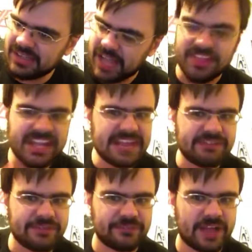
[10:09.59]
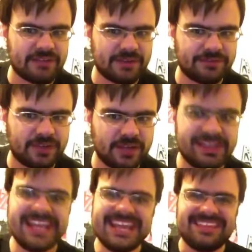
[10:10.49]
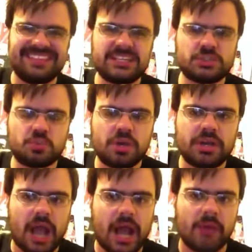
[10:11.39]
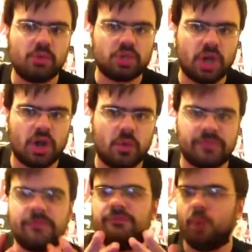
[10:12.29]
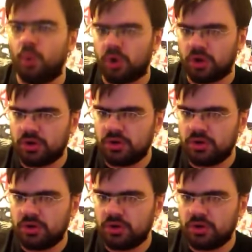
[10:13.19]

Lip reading: I think I gave it a 5 out of 5. This one, I will go with 4.